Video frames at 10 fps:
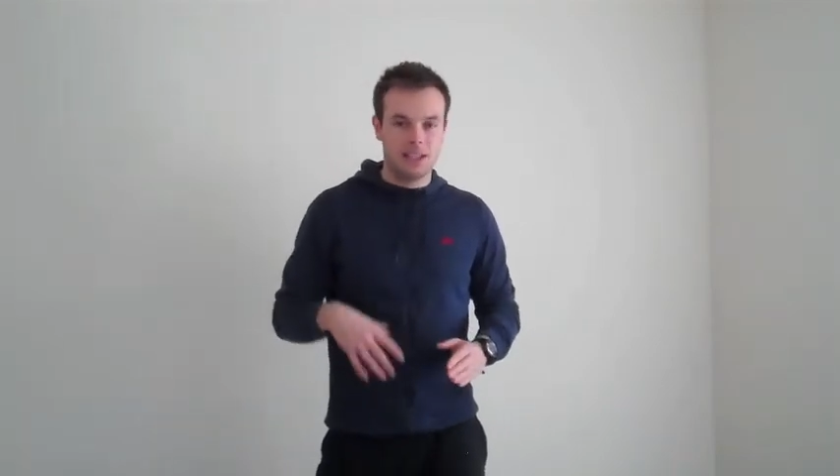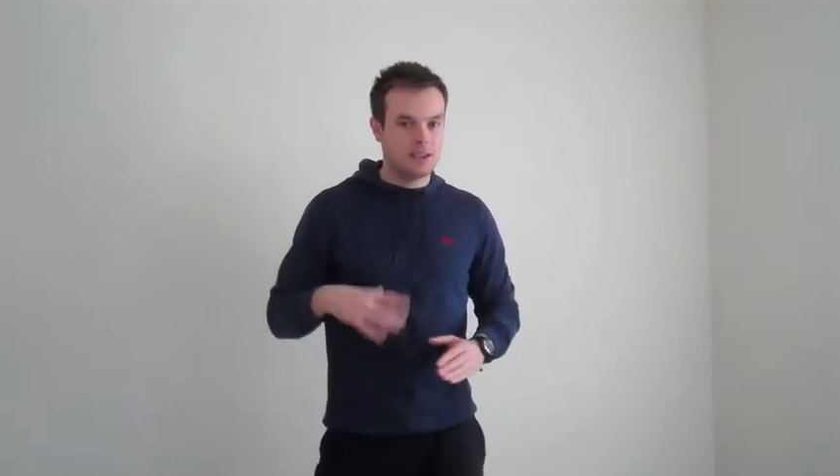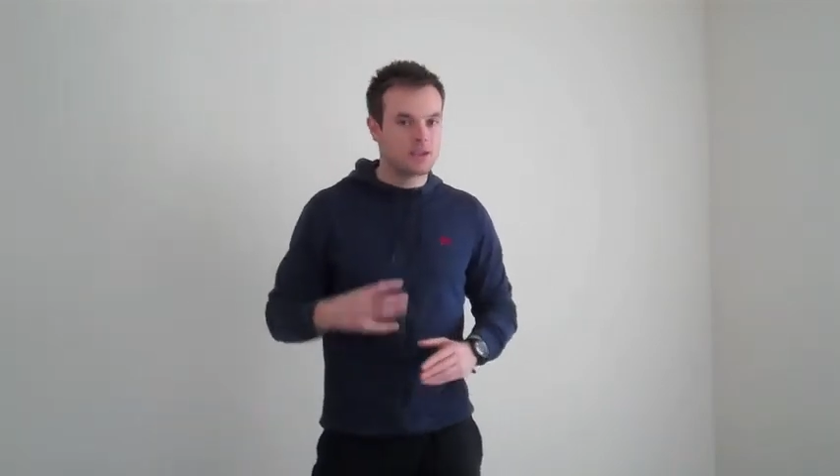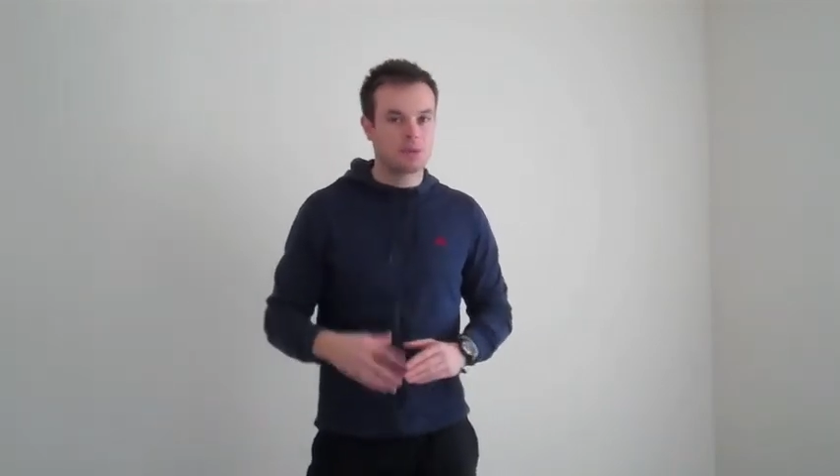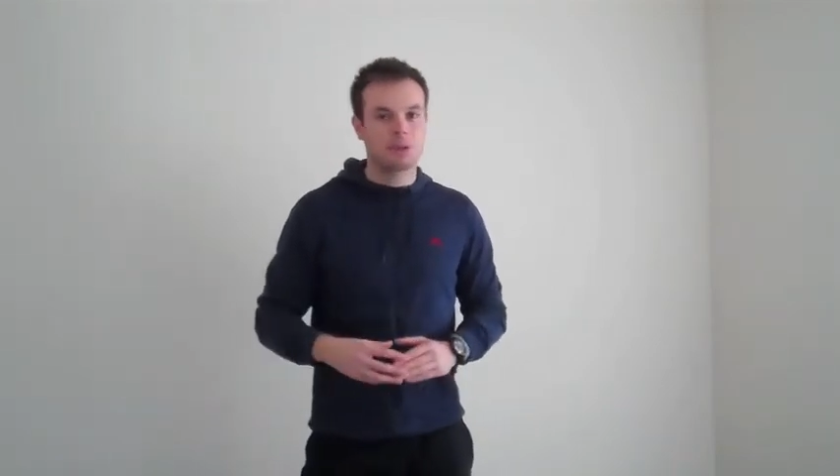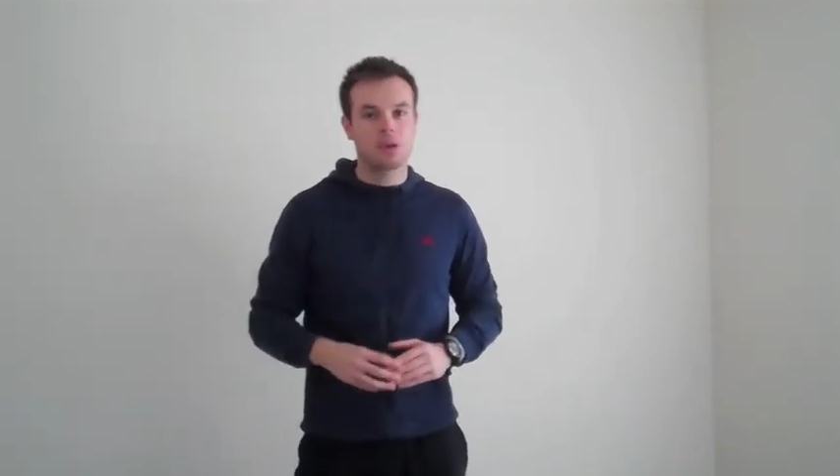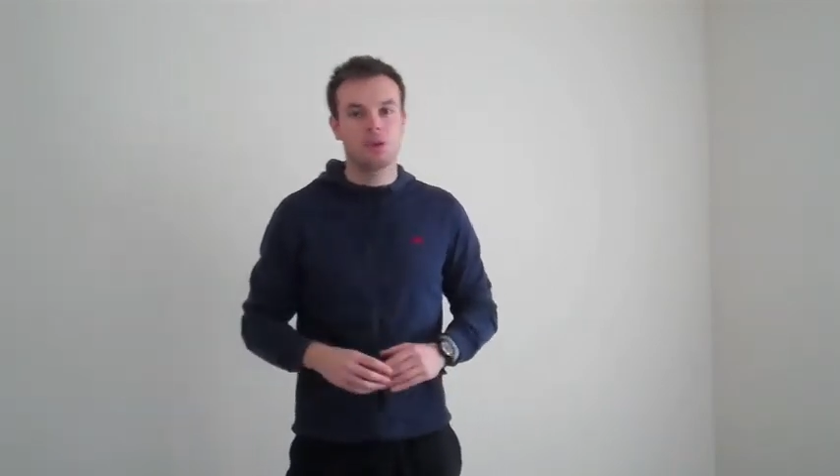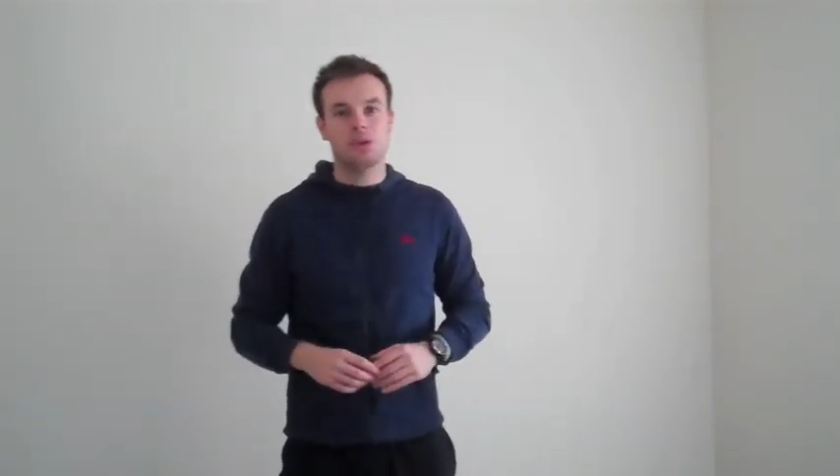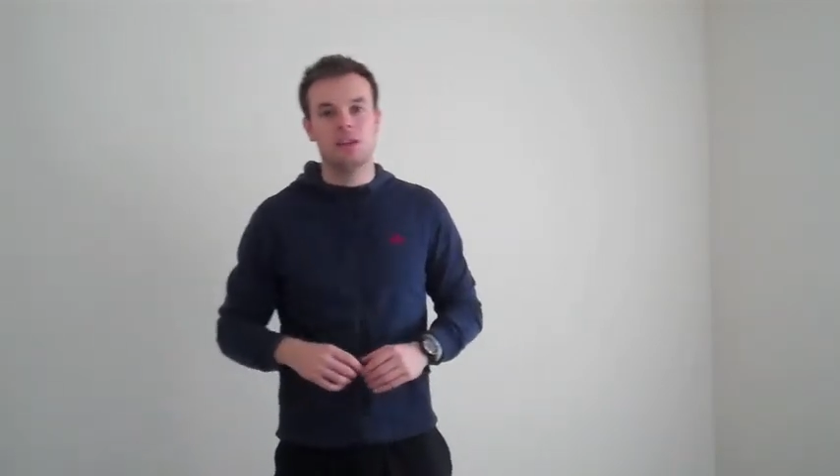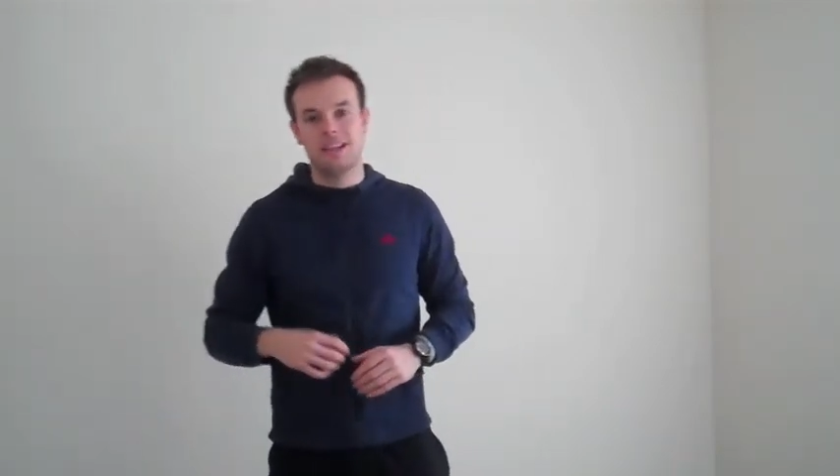And it's super
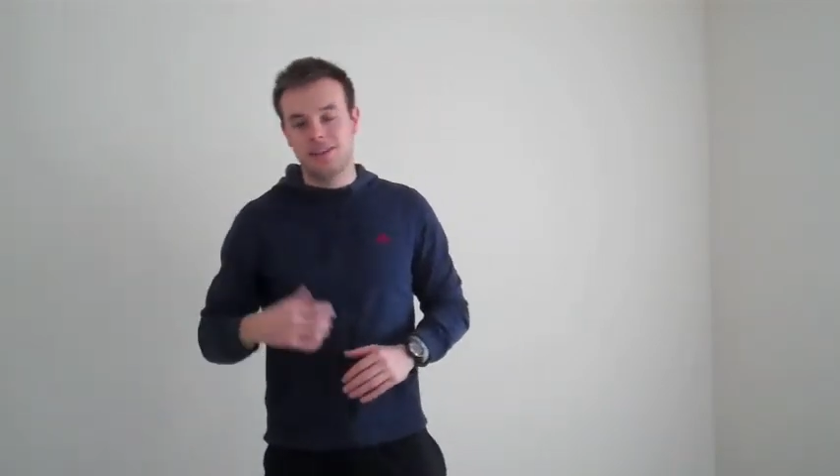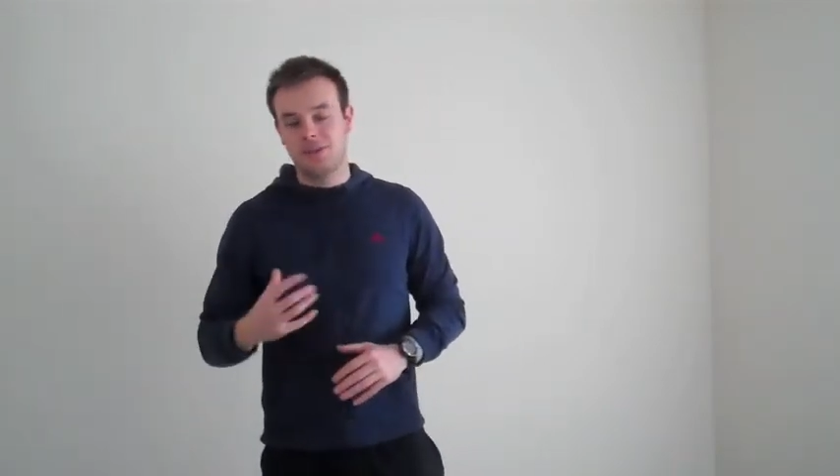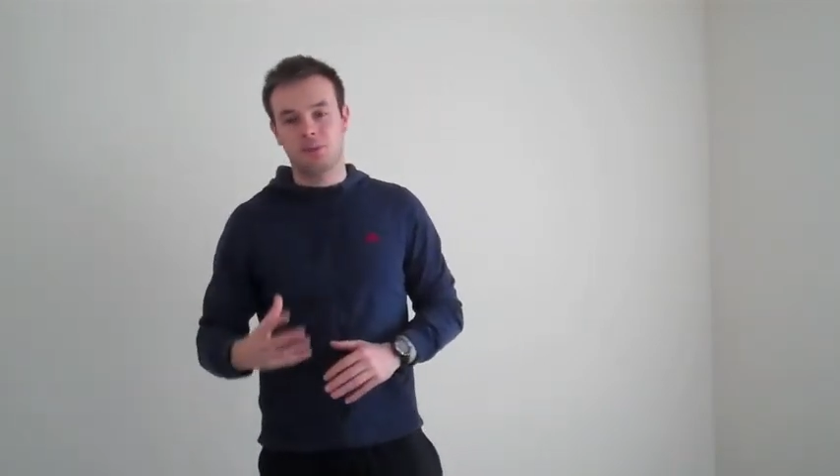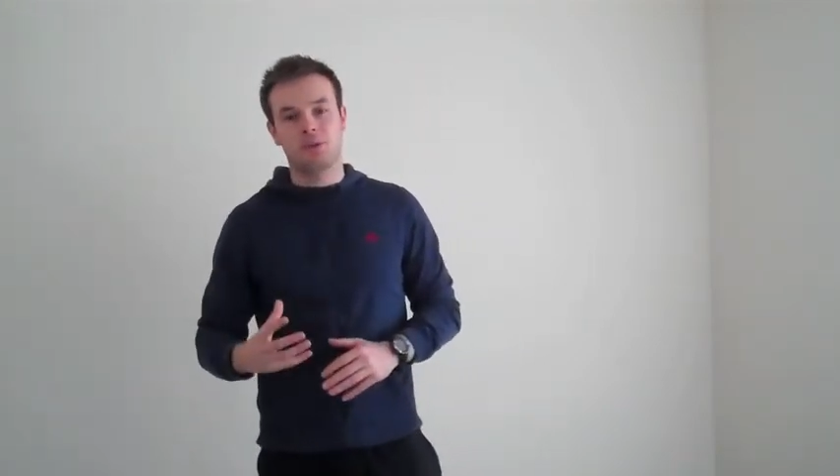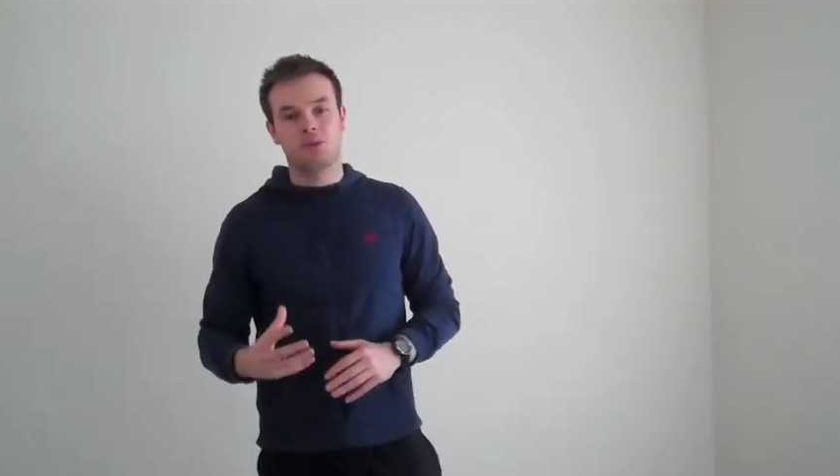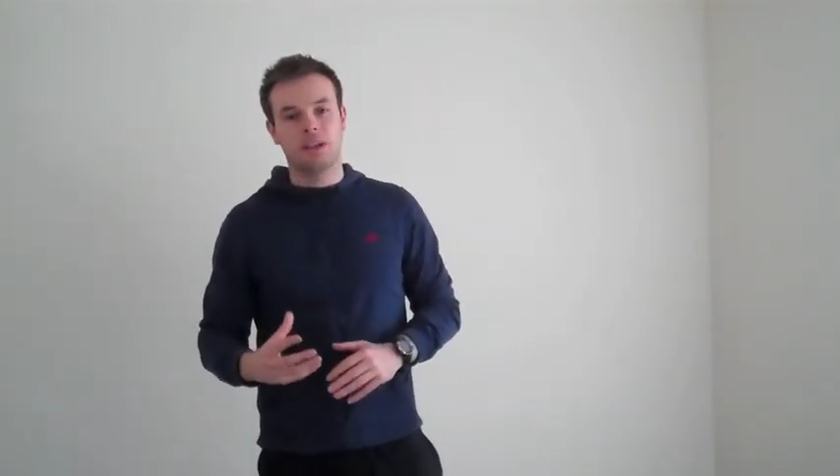cool, super